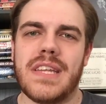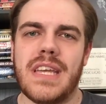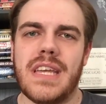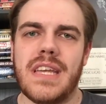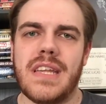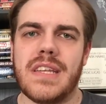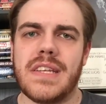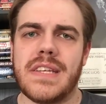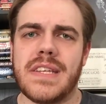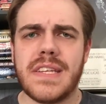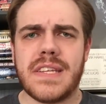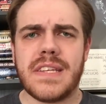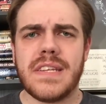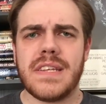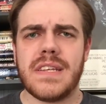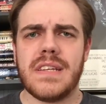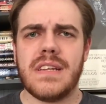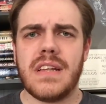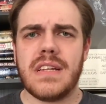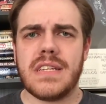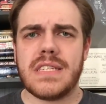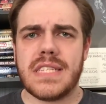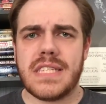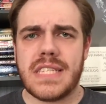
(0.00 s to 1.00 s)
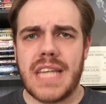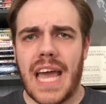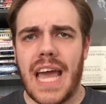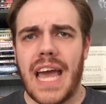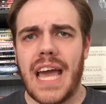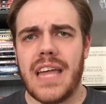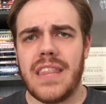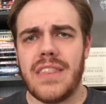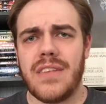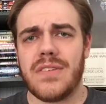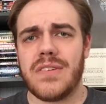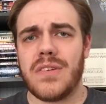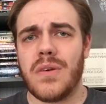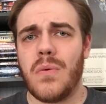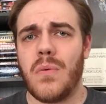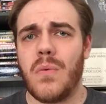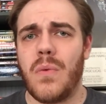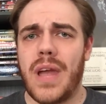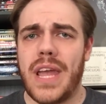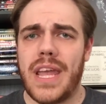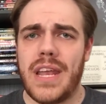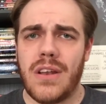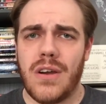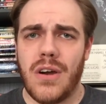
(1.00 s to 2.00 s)
He's sad, there's a
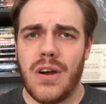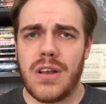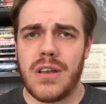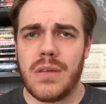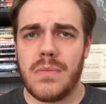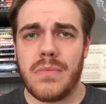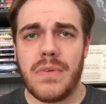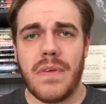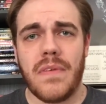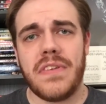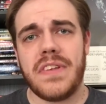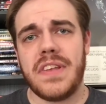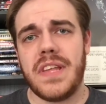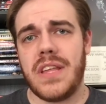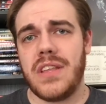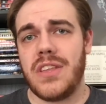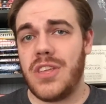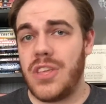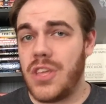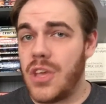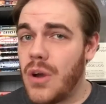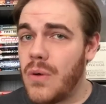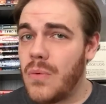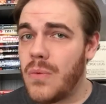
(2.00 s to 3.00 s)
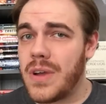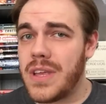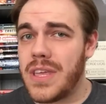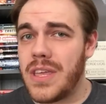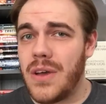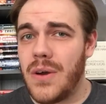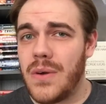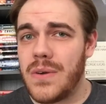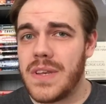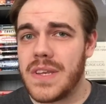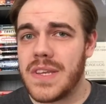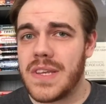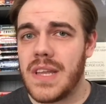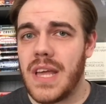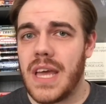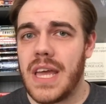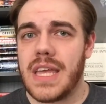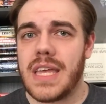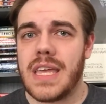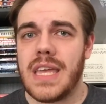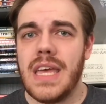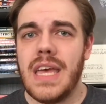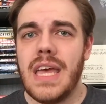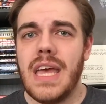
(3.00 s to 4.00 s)
weight on him, we've seen what Yoda's
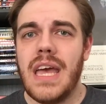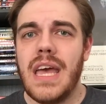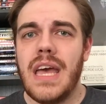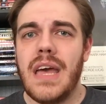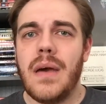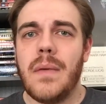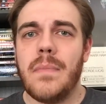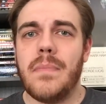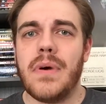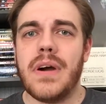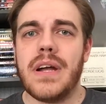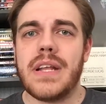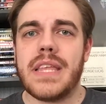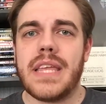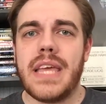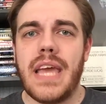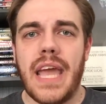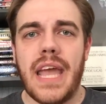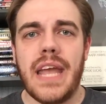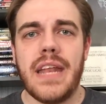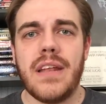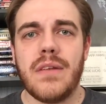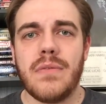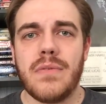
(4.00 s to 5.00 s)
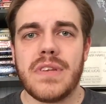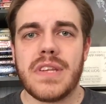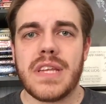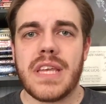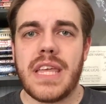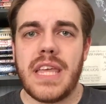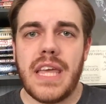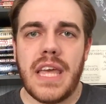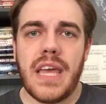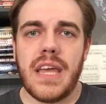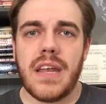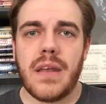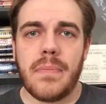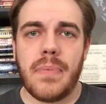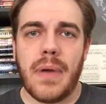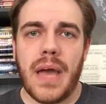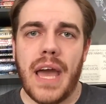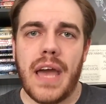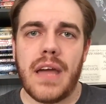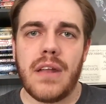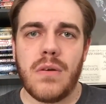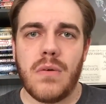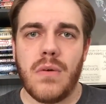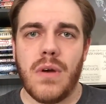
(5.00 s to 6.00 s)
like, but Kanan was a kid, a
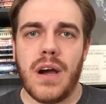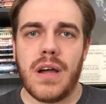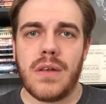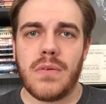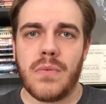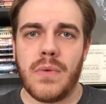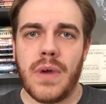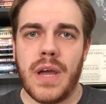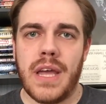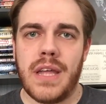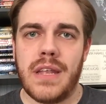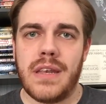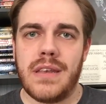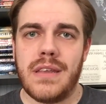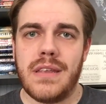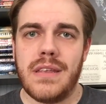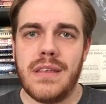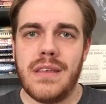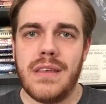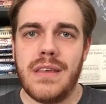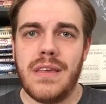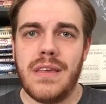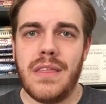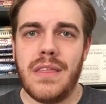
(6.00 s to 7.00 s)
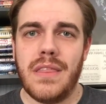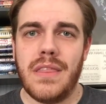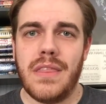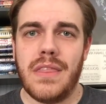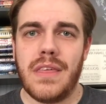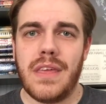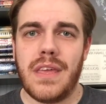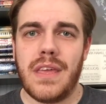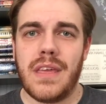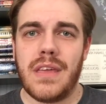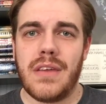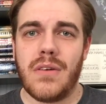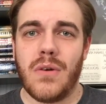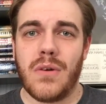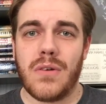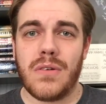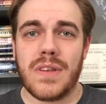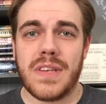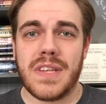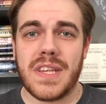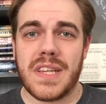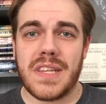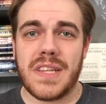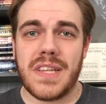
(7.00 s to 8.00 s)
Padawan, when the
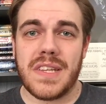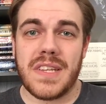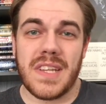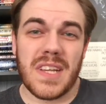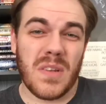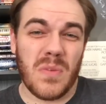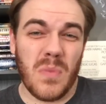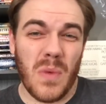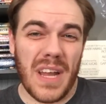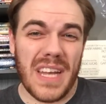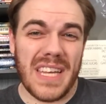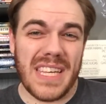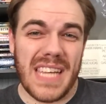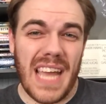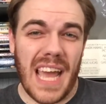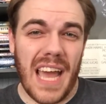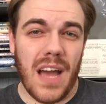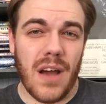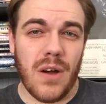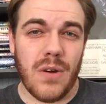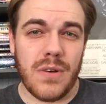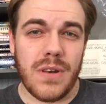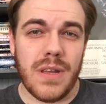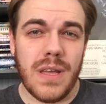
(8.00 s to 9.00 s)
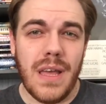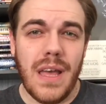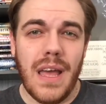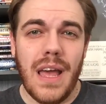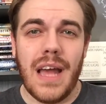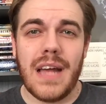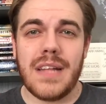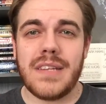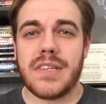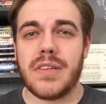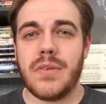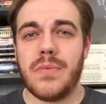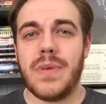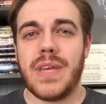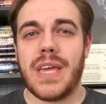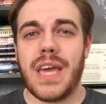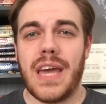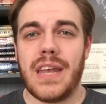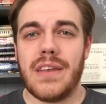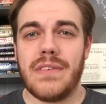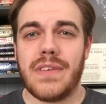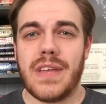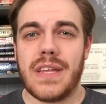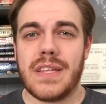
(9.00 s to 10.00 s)
Order 66 went down, and so we
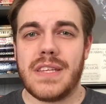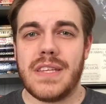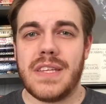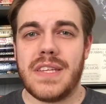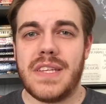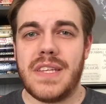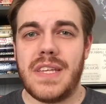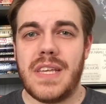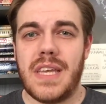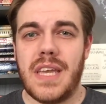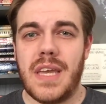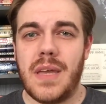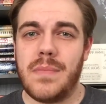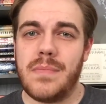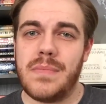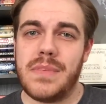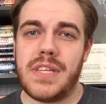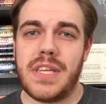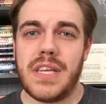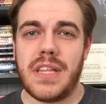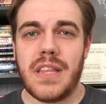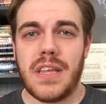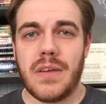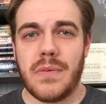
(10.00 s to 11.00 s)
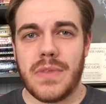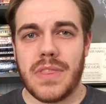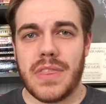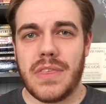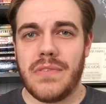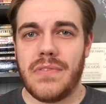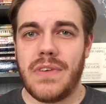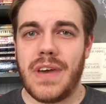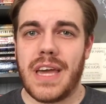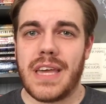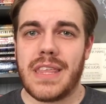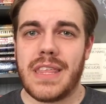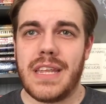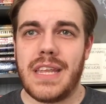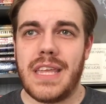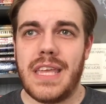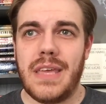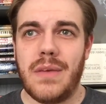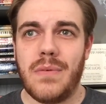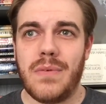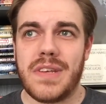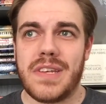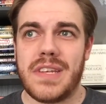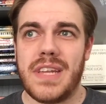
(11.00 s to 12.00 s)
kind of get to see him dealing with the fact that
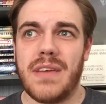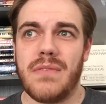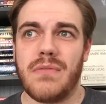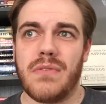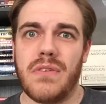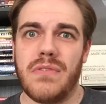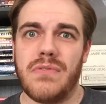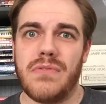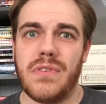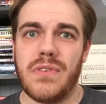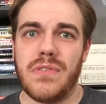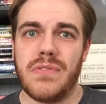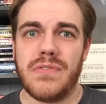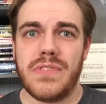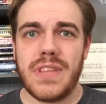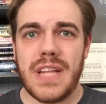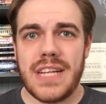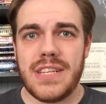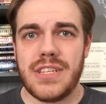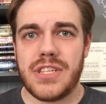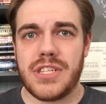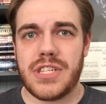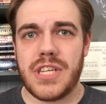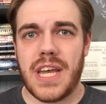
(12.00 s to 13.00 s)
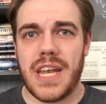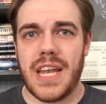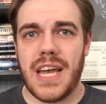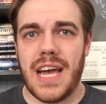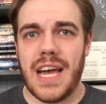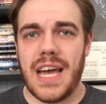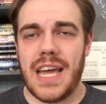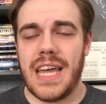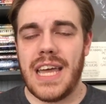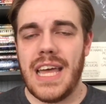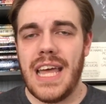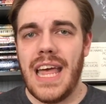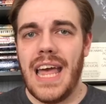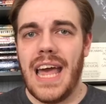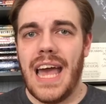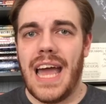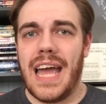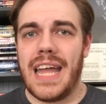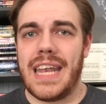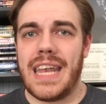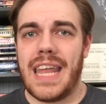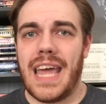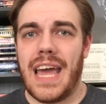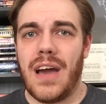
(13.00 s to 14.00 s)
he was never a full-fledged Jedi,
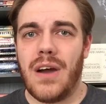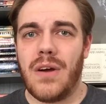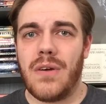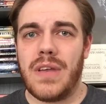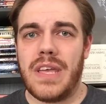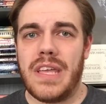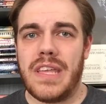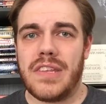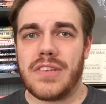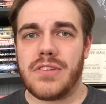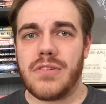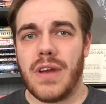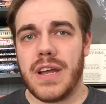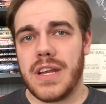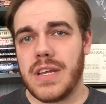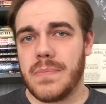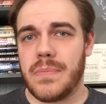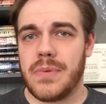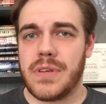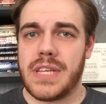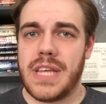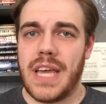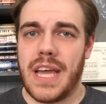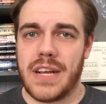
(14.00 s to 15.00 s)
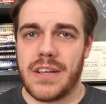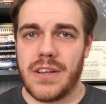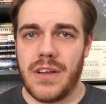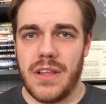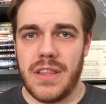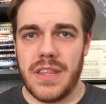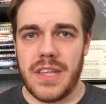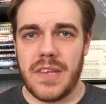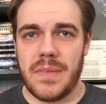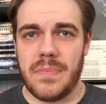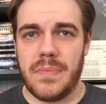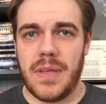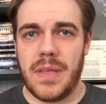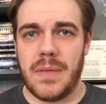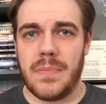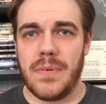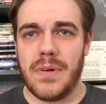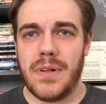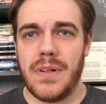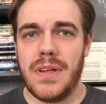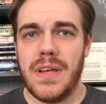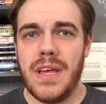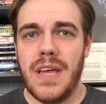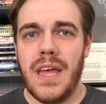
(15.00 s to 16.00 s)
and now he's trying to protect all these
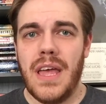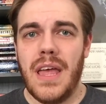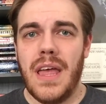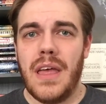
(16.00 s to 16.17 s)
people.